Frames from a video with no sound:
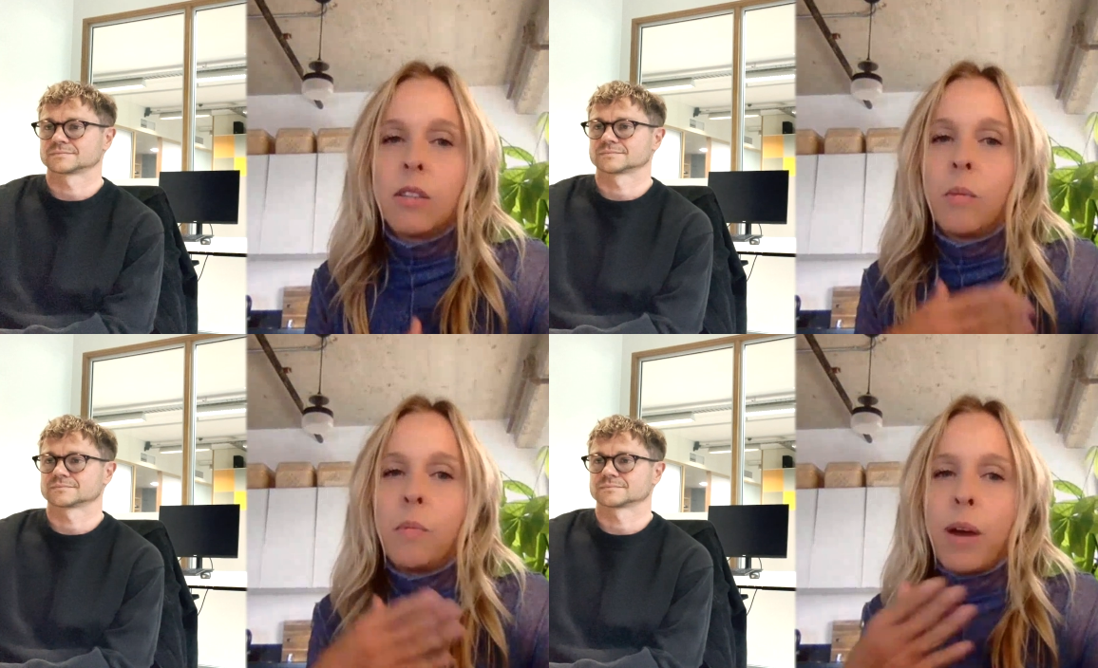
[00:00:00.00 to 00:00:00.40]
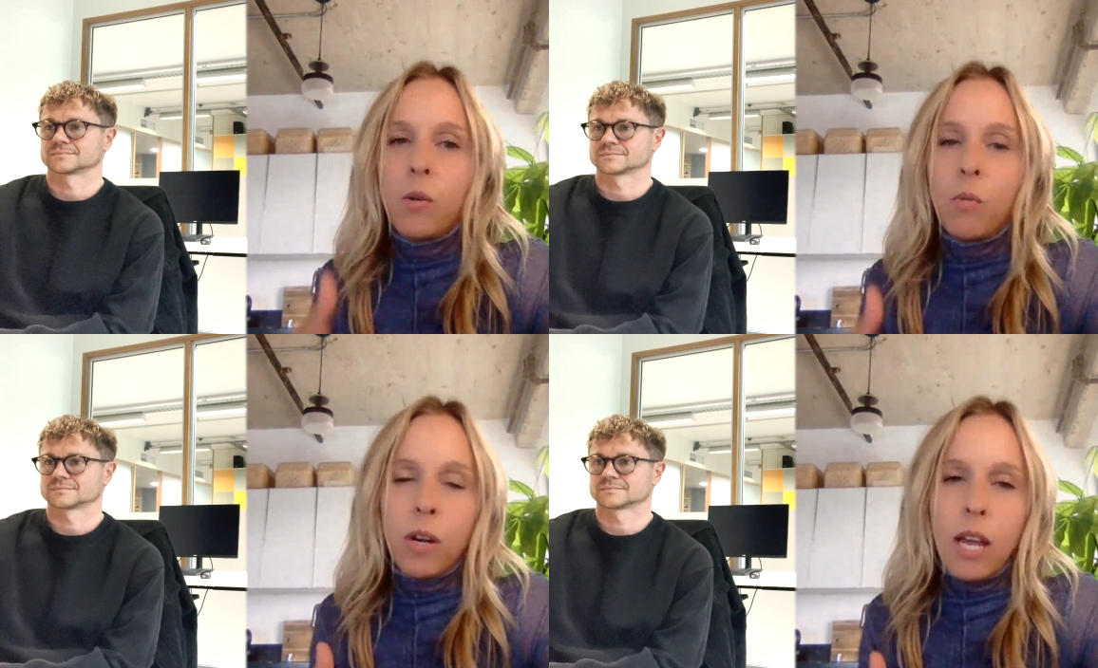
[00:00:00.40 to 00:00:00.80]
Speaker 1: the
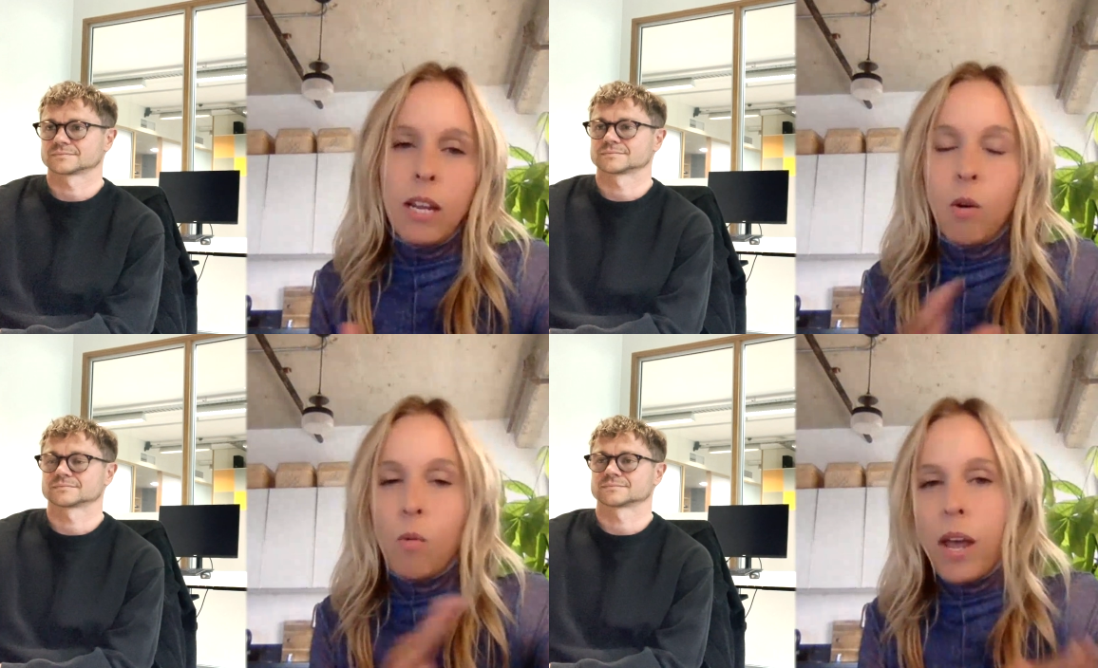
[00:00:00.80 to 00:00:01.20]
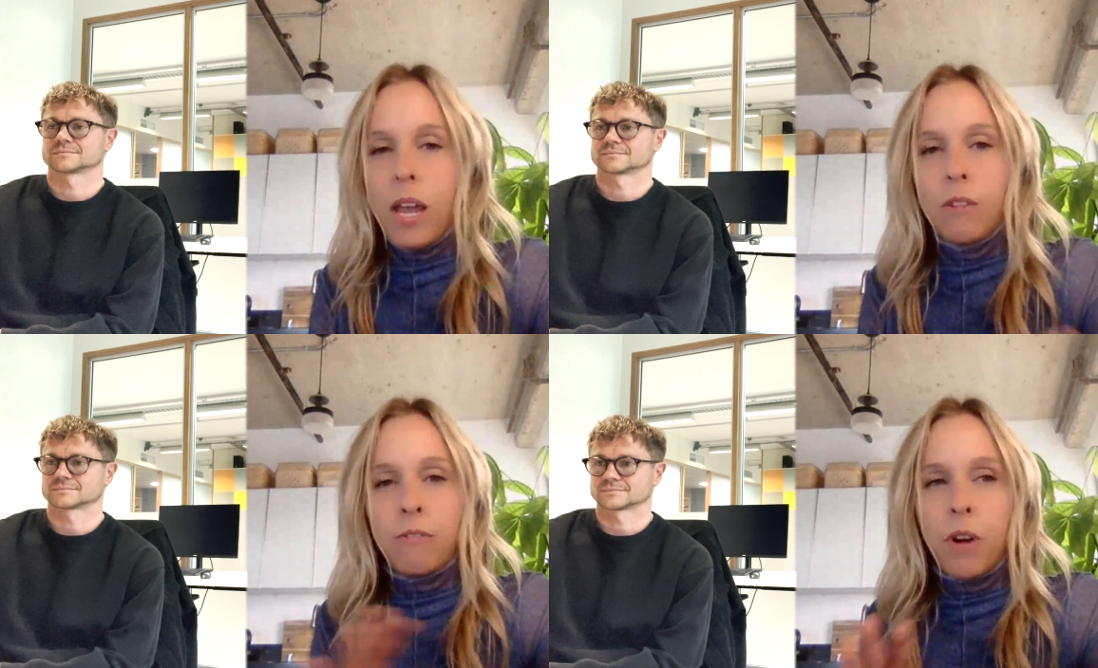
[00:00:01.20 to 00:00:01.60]
better we're getting
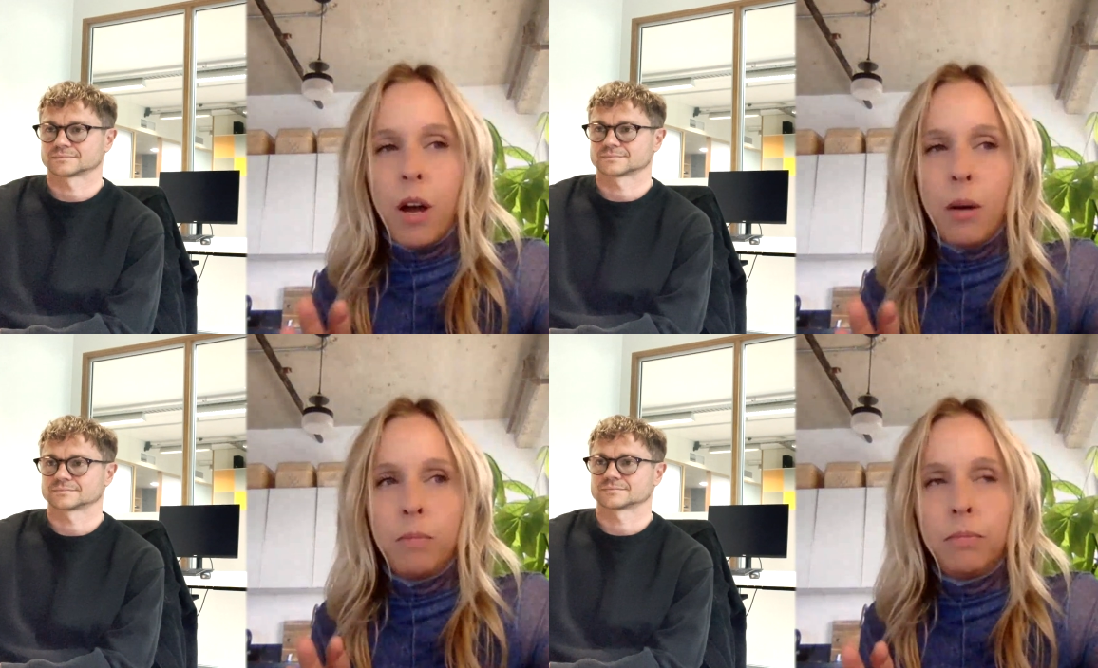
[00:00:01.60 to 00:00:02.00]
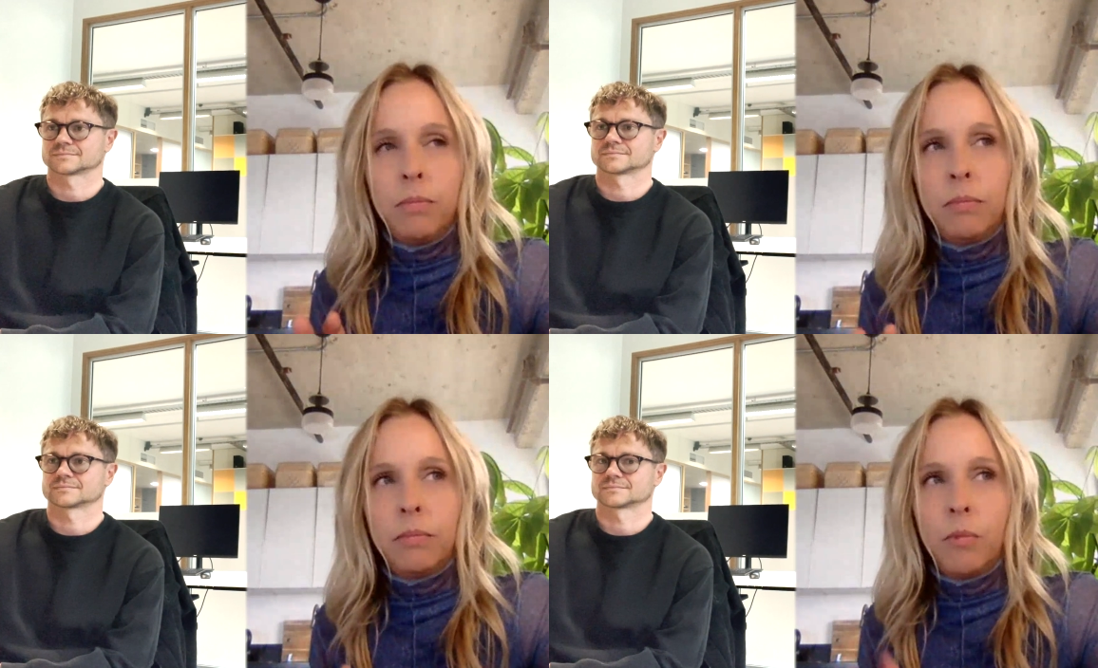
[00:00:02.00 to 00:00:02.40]
away
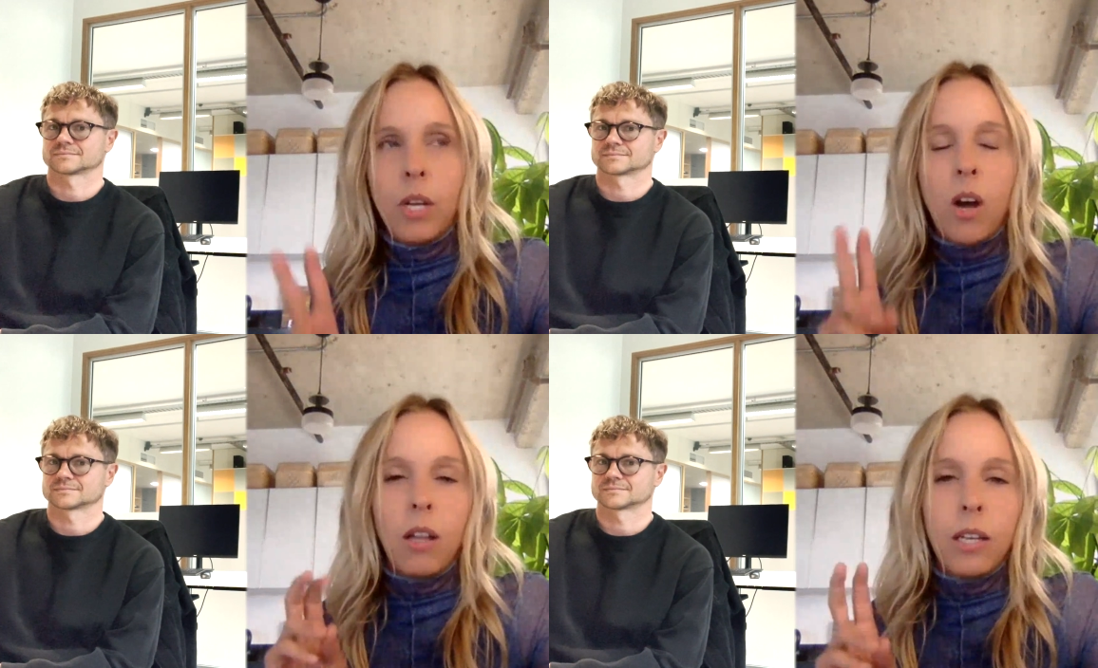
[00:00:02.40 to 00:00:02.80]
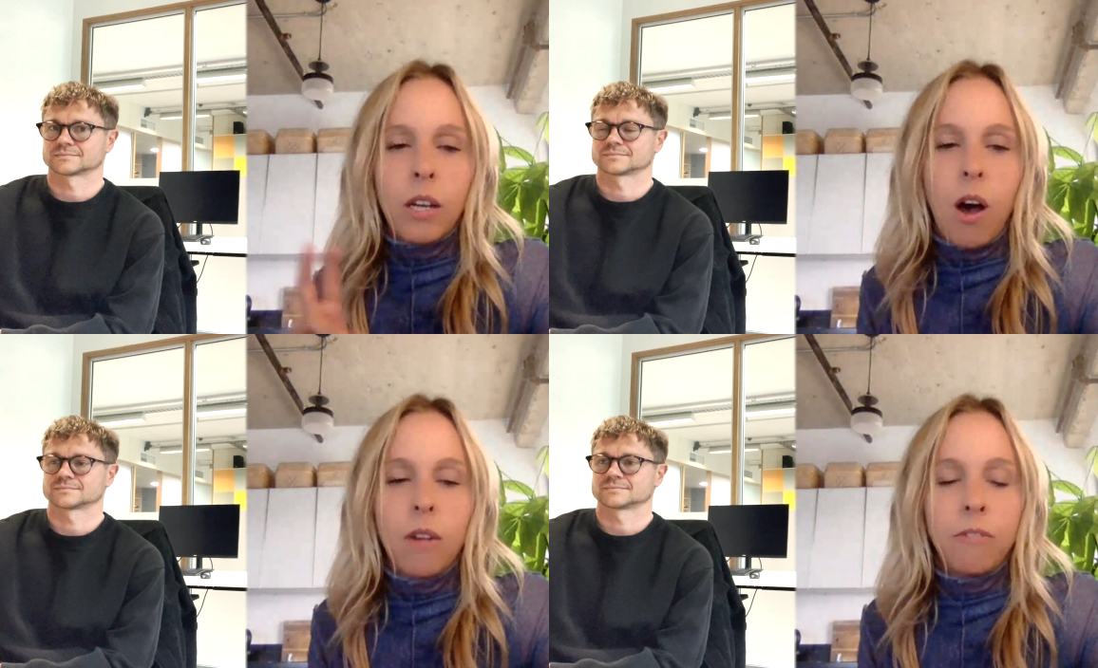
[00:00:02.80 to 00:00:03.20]
from we call it
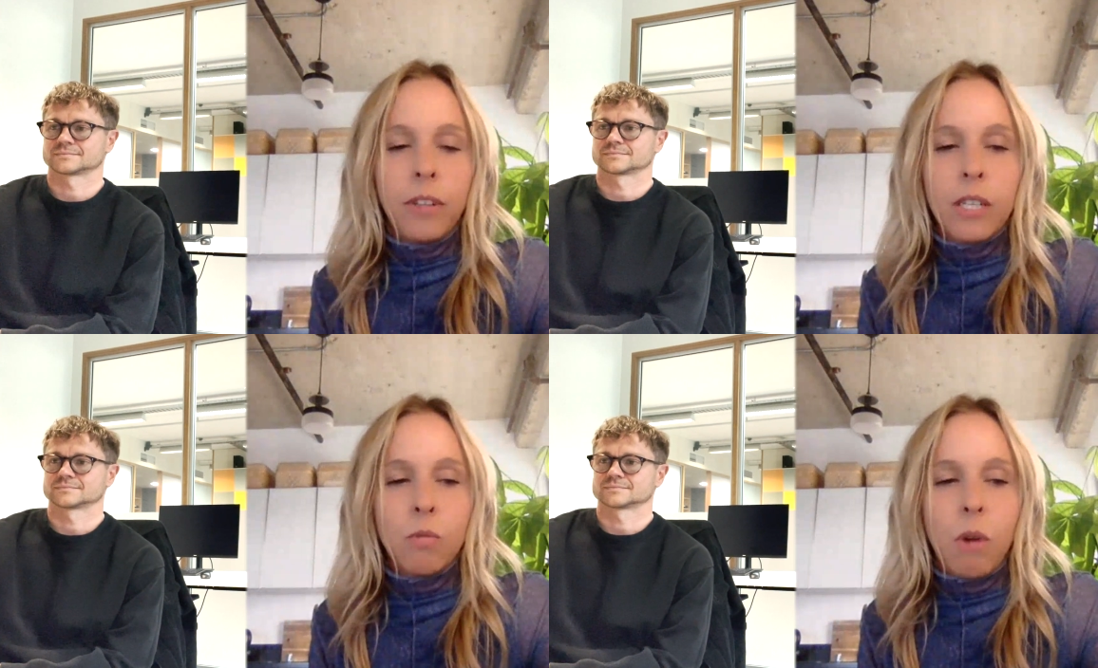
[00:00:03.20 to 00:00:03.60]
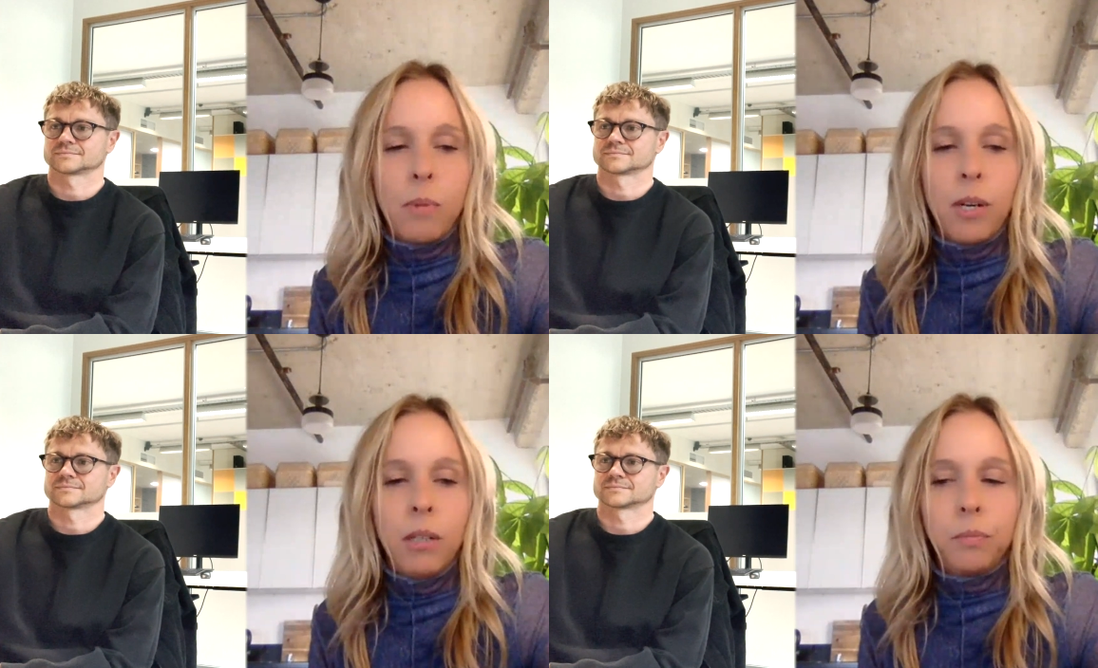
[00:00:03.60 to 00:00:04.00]
conflict
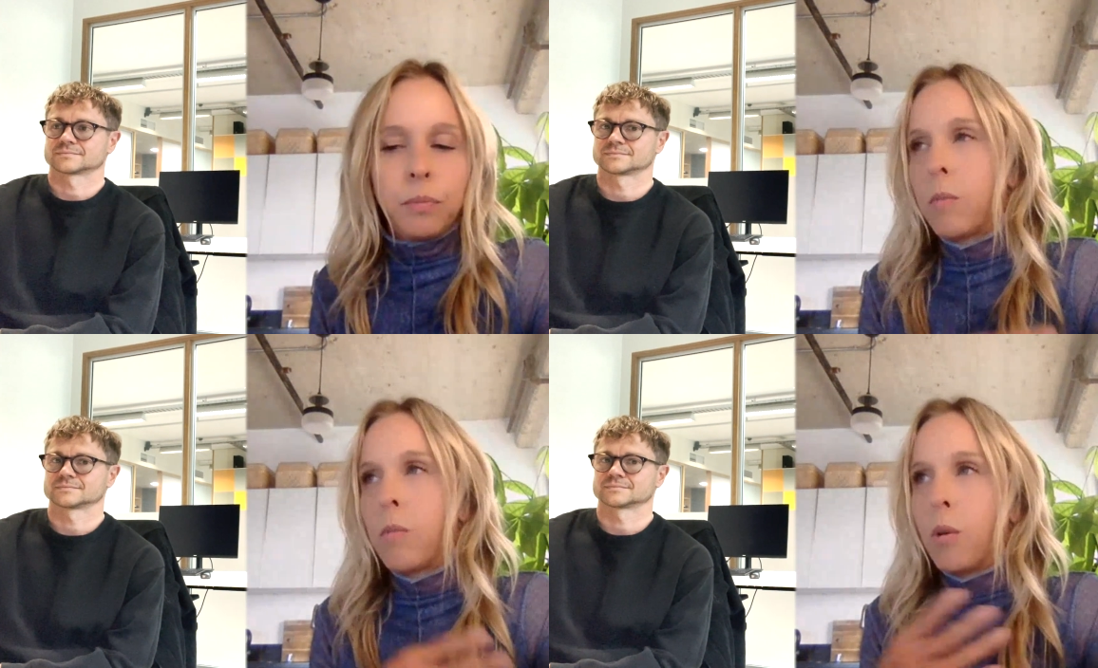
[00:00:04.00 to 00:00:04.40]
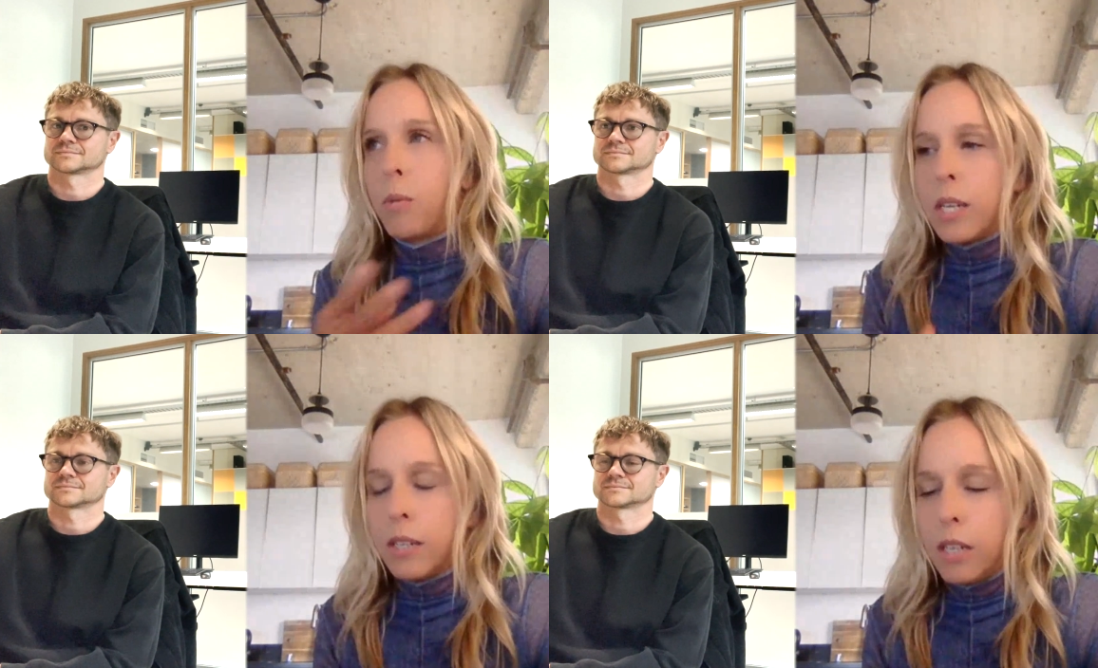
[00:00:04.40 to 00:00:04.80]
rubber. The more
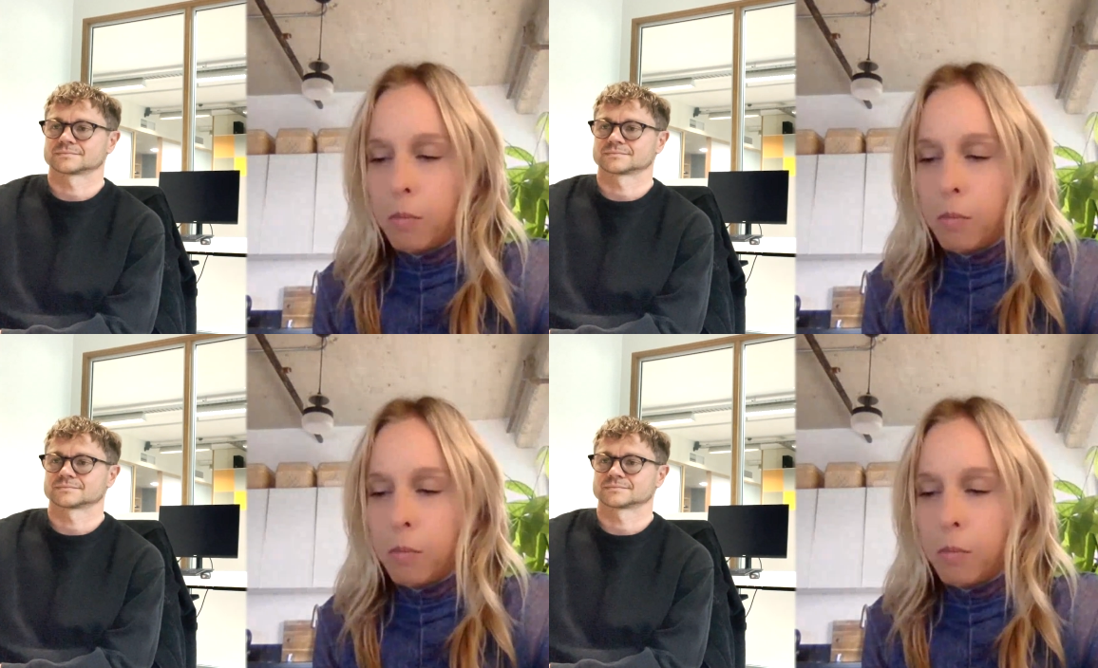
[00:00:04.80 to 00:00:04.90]
we can